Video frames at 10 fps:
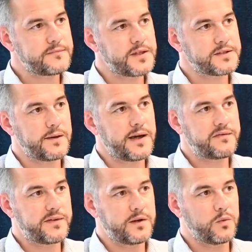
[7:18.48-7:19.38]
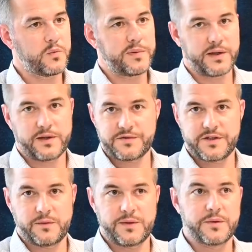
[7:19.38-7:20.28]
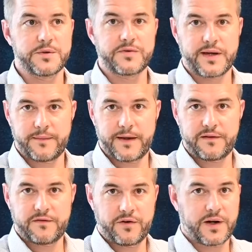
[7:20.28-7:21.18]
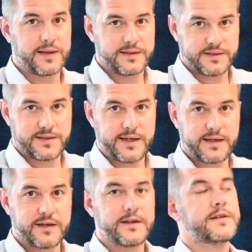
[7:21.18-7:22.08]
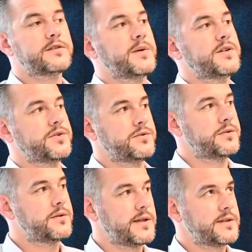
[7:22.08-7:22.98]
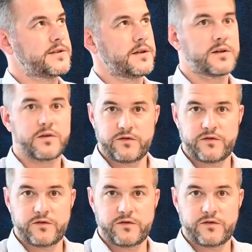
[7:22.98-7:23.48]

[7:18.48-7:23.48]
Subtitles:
So airflow would be an option that we'd always recommend for a client to take to make sure that's a